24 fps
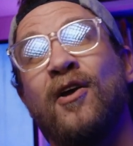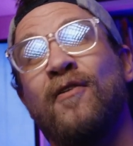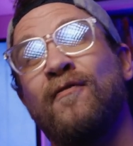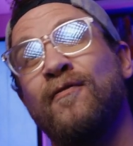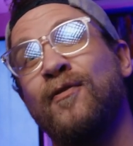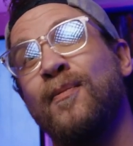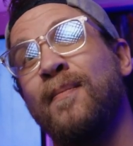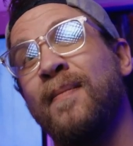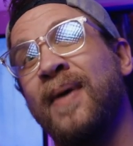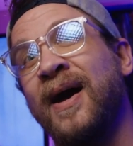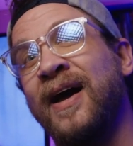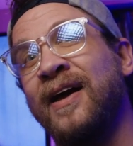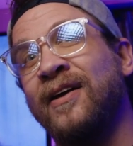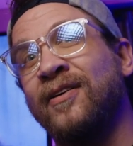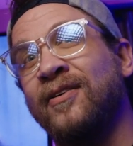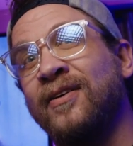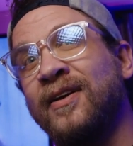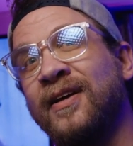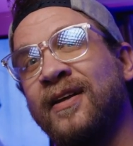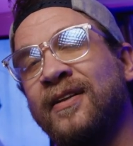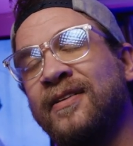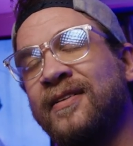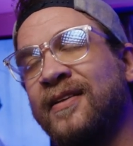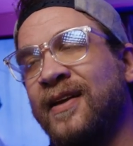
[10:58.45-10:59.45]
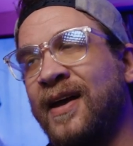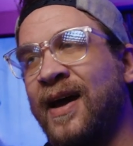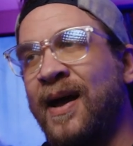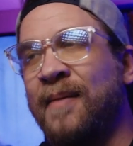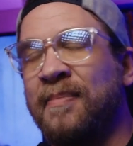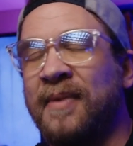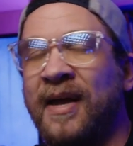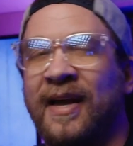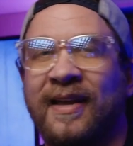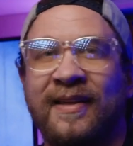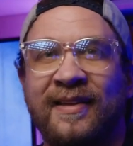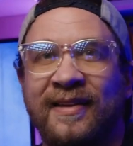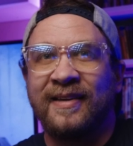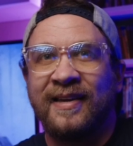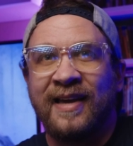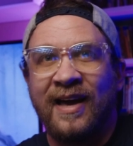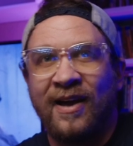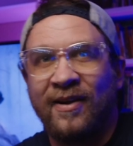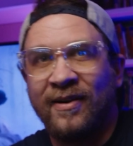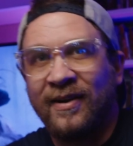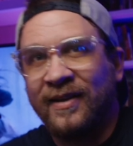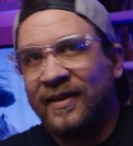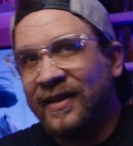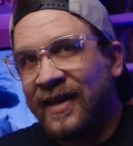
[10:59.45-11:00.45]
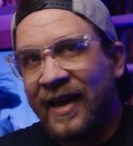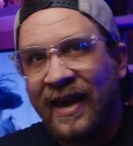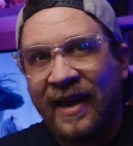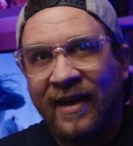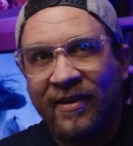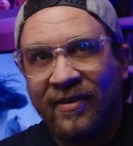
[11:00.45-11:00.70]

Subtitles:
From my list, I'm not counting the